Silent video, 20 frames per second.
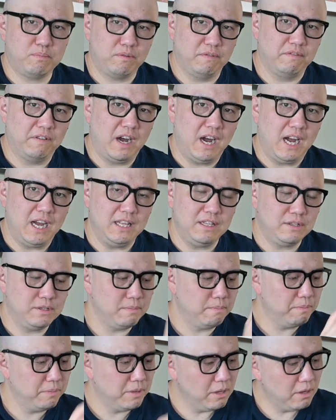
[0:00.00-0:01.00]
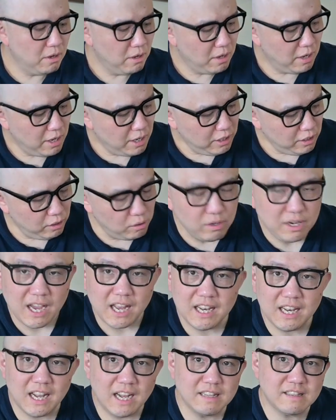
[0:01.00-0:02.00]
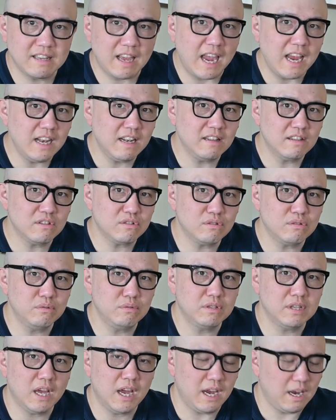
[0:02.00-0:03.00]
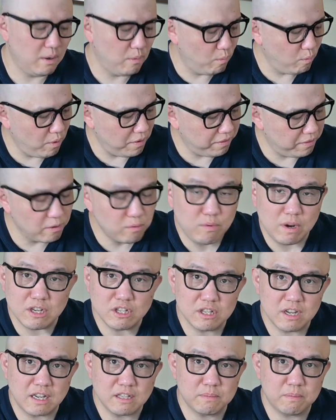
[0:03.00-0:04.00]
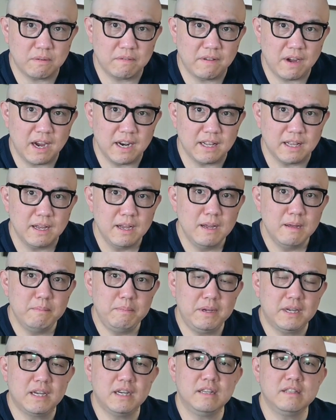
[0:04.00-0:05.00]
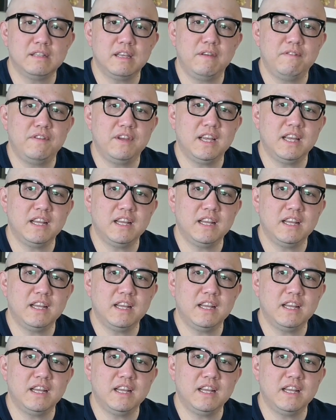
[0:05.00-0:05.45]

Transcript: provides, you cannot tighten this too tight with the wrench that's provided, because if it